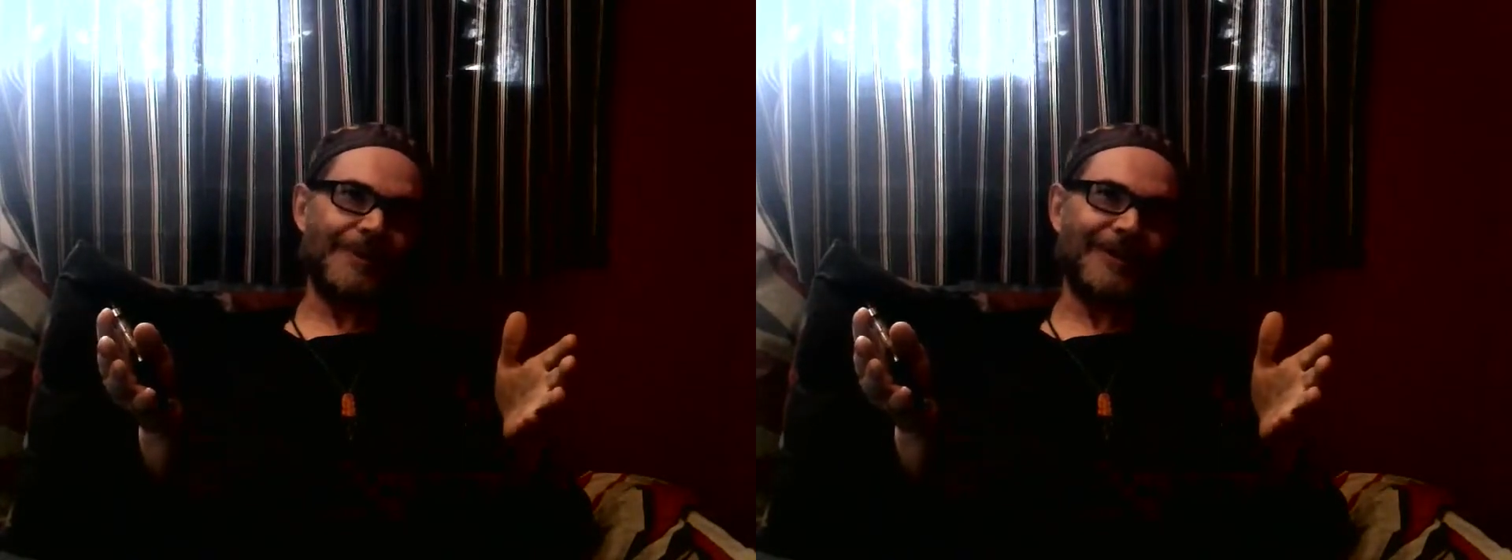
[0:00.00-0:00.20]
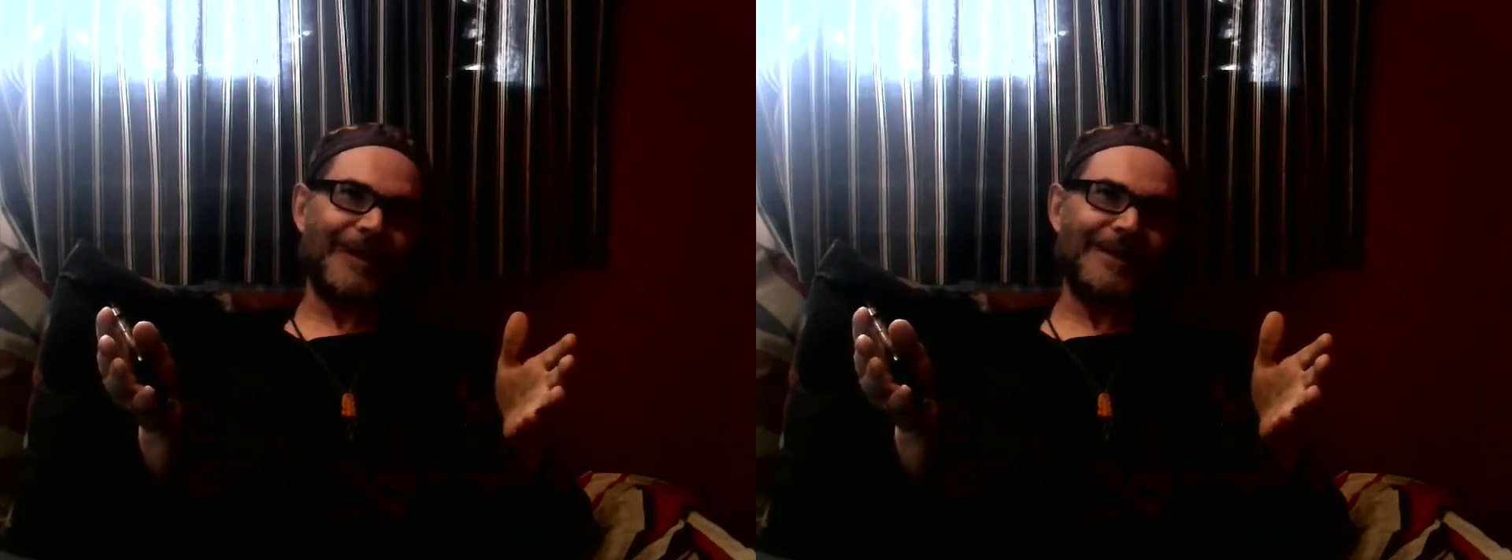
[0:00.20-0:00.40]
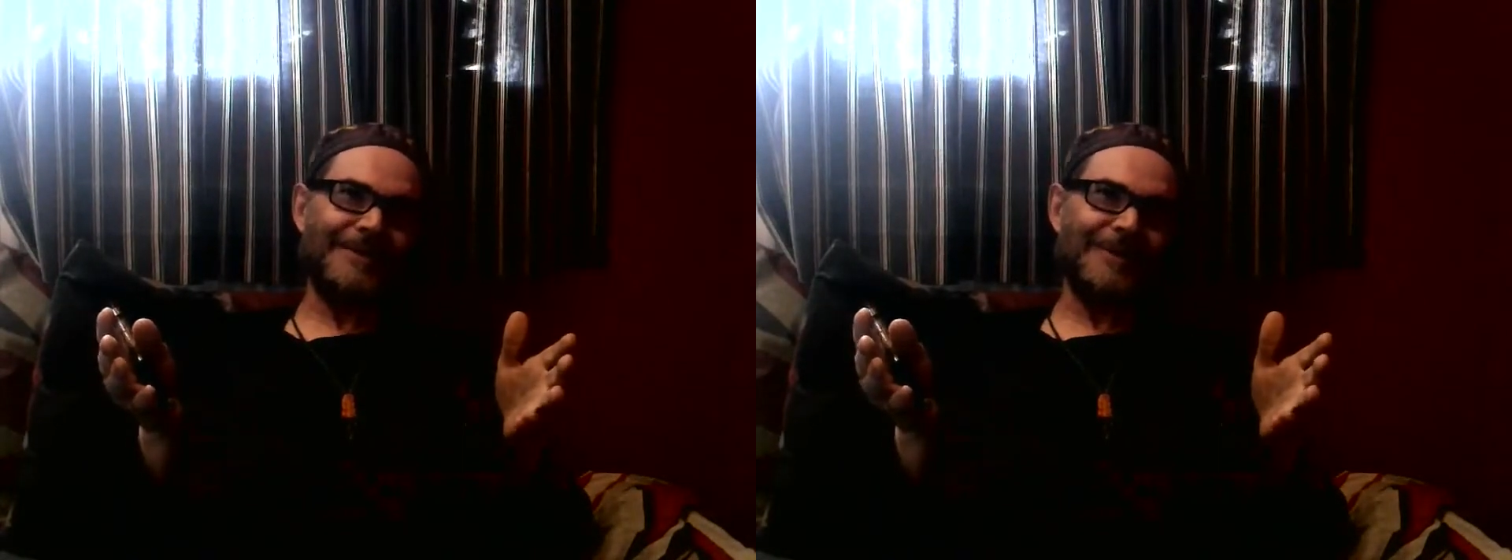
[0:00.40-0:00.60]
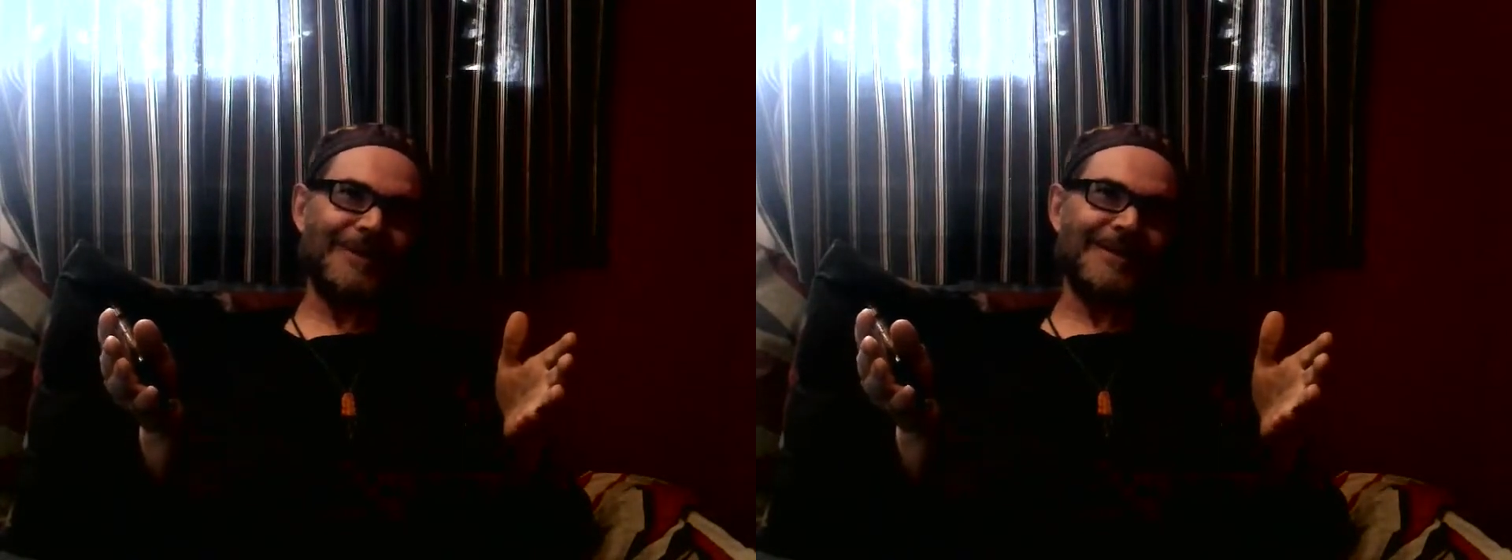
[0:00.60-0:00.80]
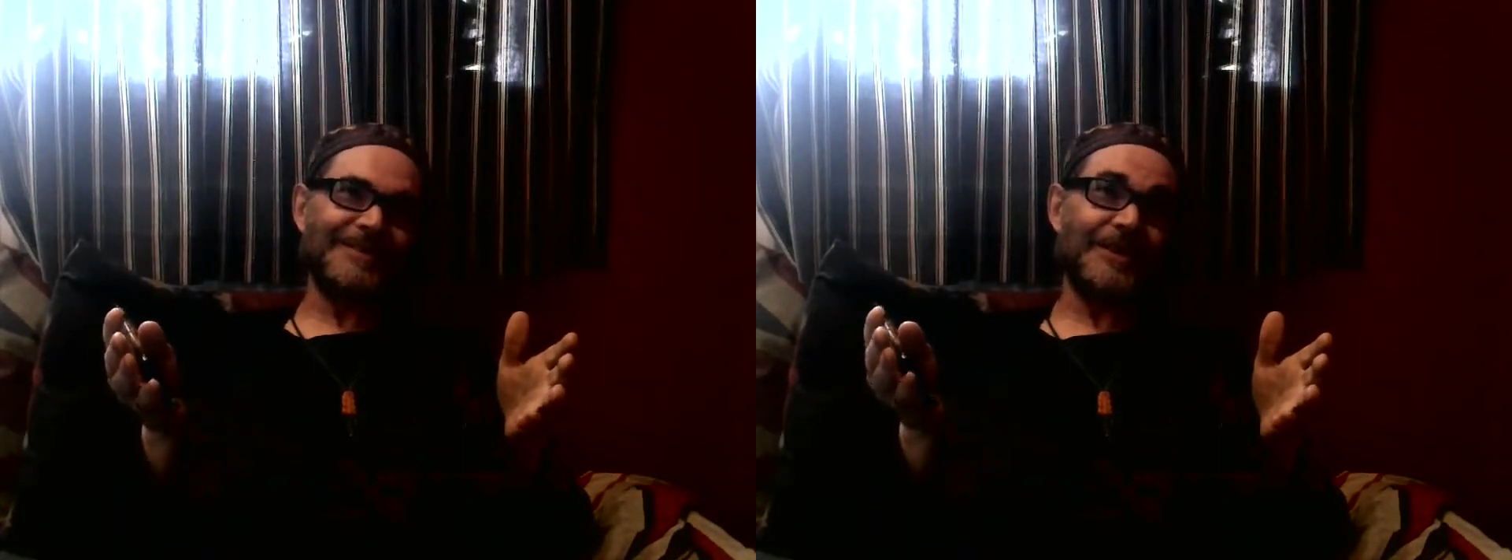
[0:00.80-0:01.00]
Okay,
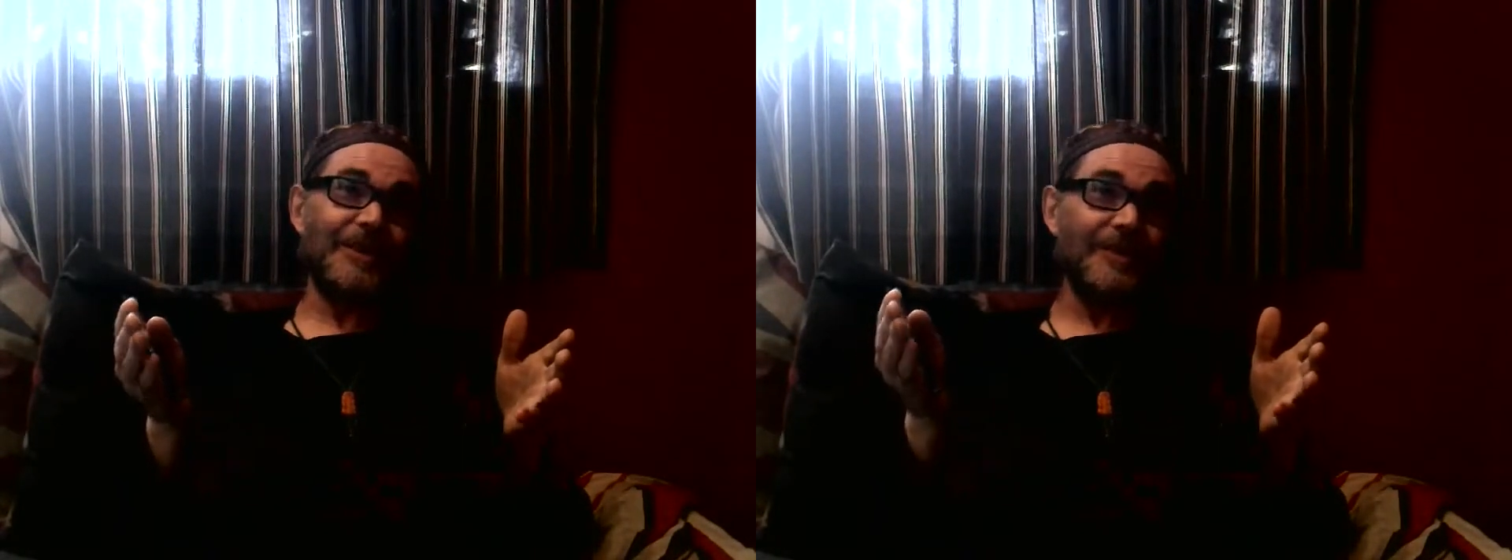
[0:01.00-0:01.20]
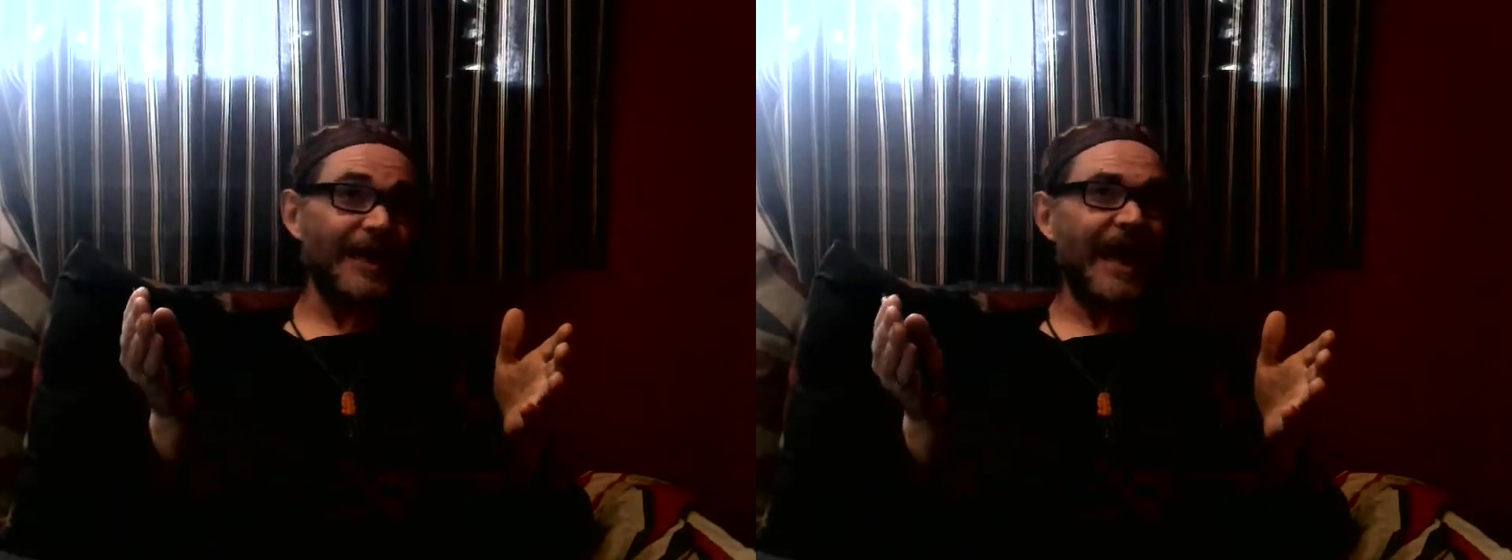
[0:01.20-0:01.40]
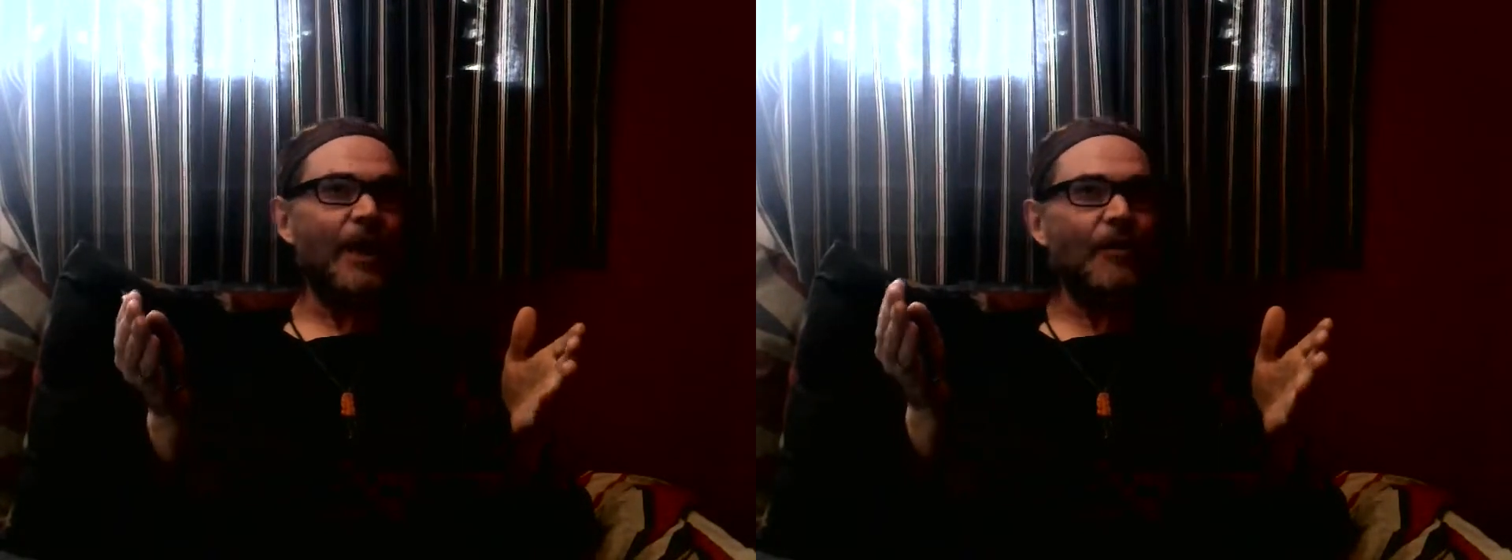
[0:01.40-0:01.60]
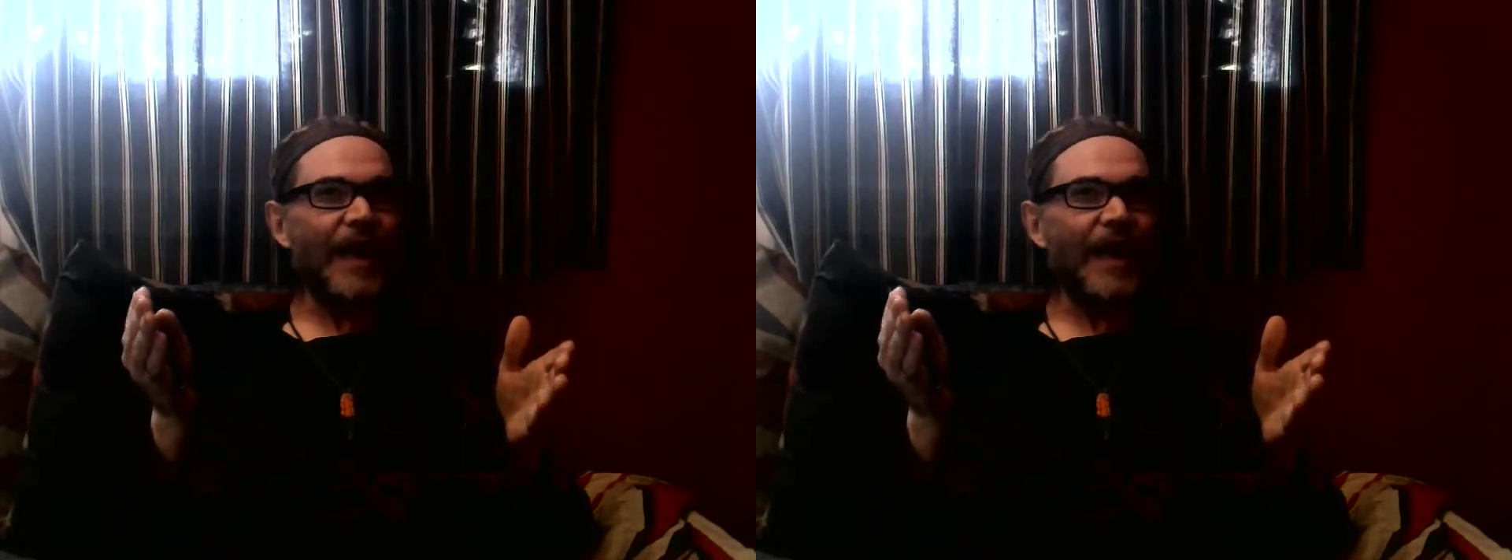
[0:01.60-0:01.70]
so how